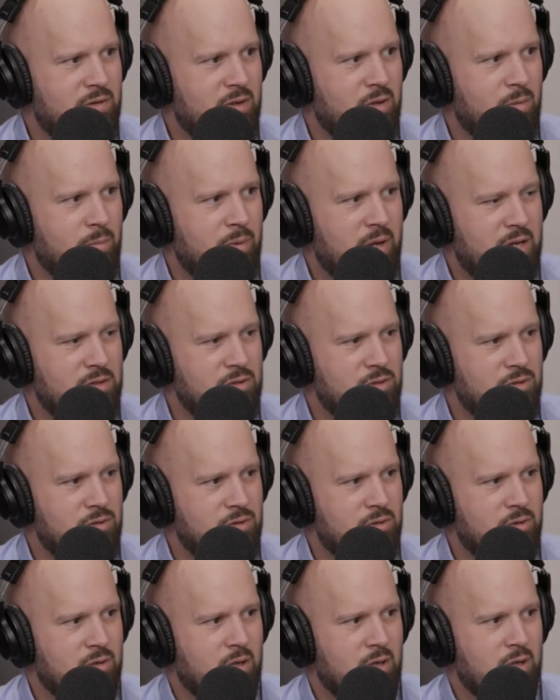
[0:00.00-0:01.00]
of the
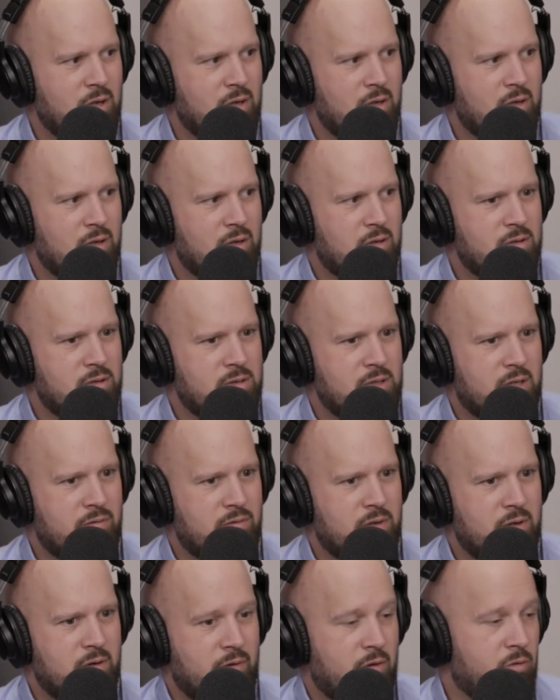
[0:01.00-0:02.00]
passenger,
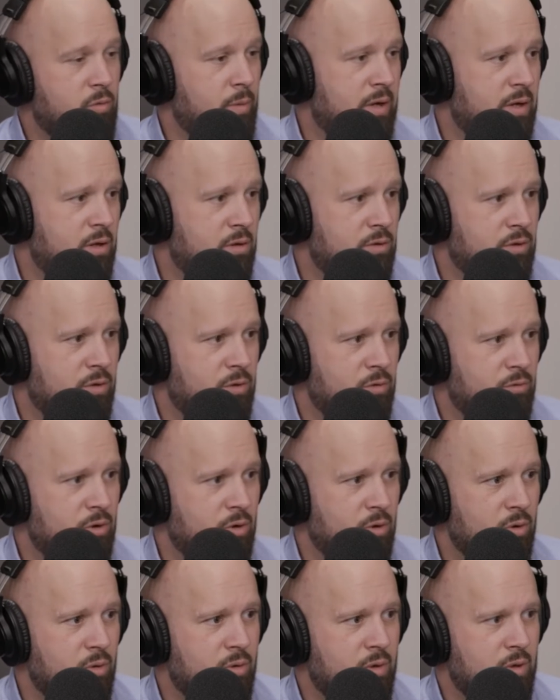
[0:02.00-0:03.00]
safety of everybody else on the
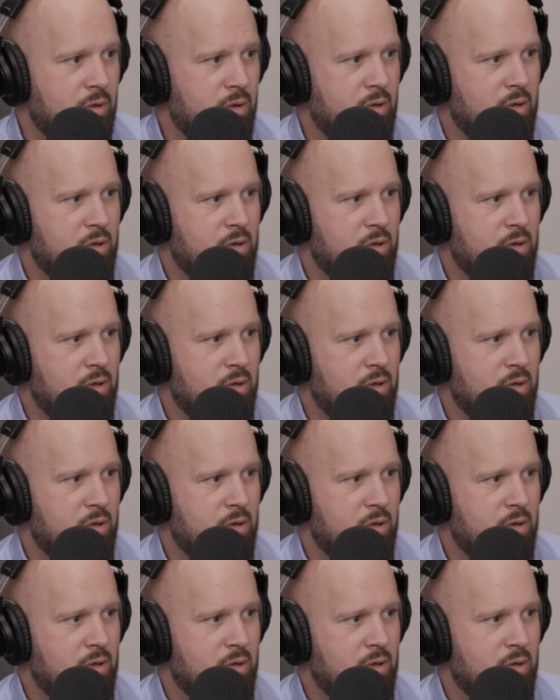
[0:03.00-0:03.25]
road,